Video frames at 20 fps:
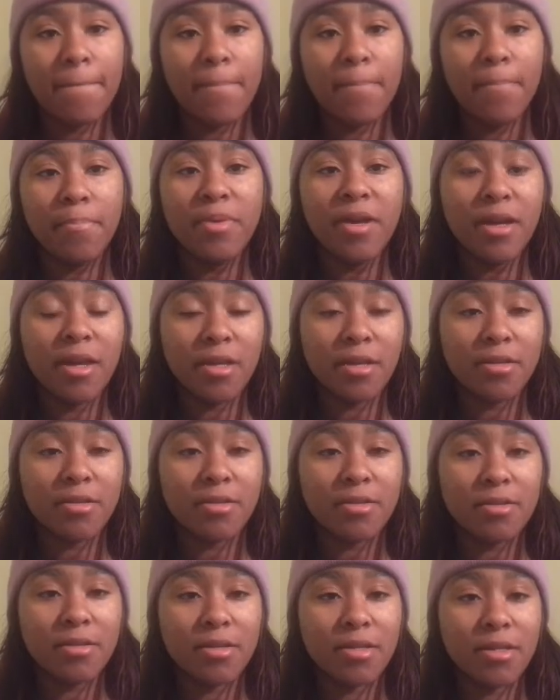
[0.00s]
But
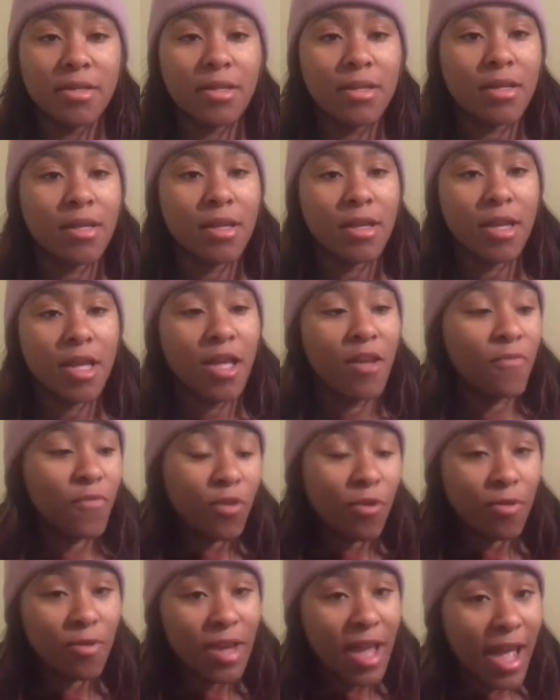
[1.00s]
if
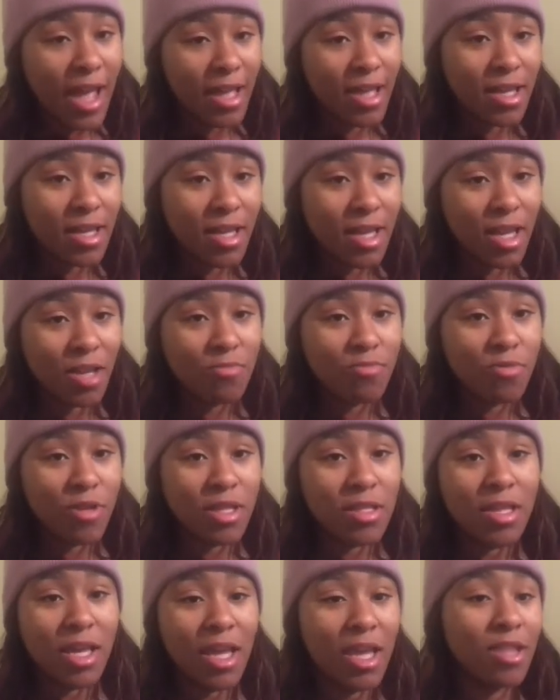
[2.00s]
you're not good
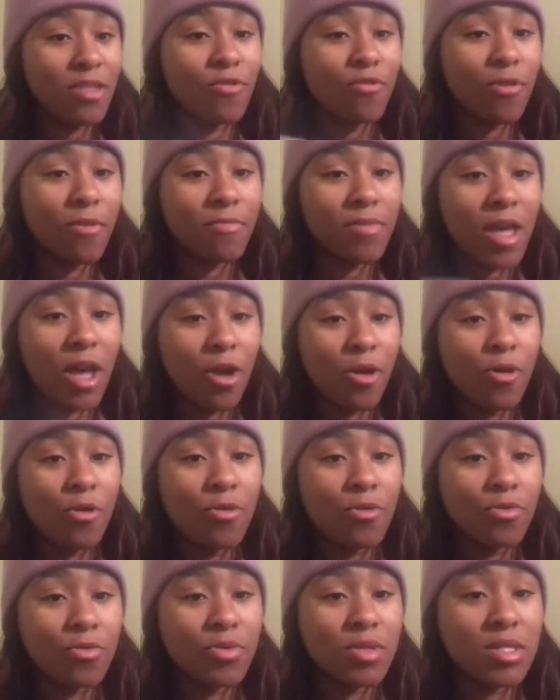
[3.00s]
with either of
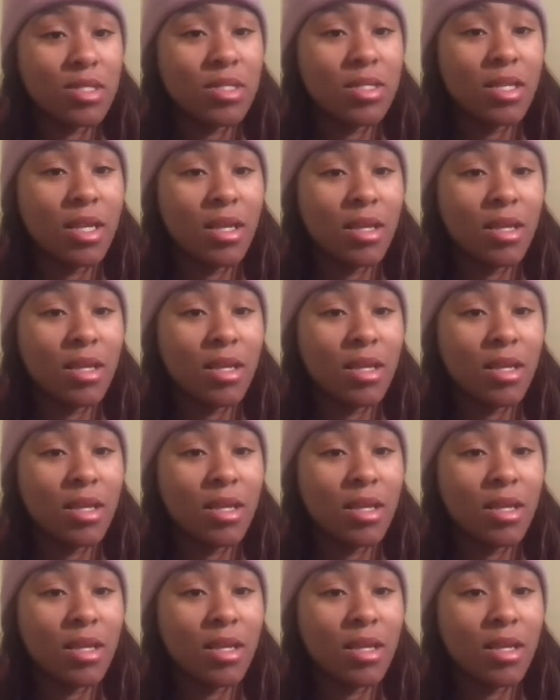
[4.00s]
those,